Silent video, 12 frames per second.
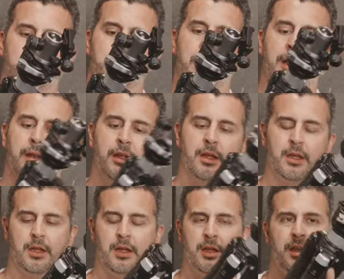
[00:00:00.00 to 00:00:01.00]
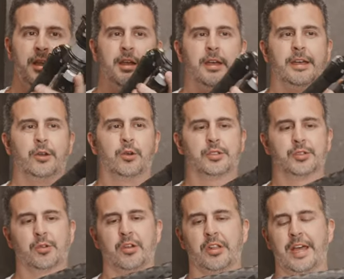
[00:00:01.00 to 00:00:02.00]
But it
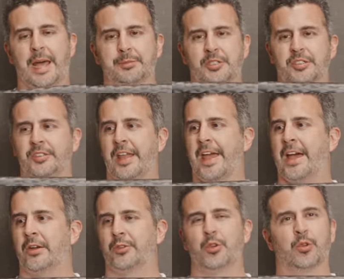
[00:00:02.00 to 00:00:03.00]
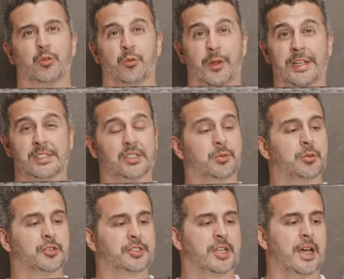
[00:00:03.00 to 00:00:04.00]
also collapses down to a
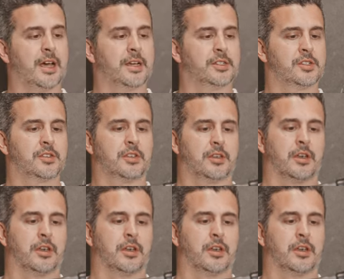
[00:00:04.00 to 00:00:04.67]
reasonable size.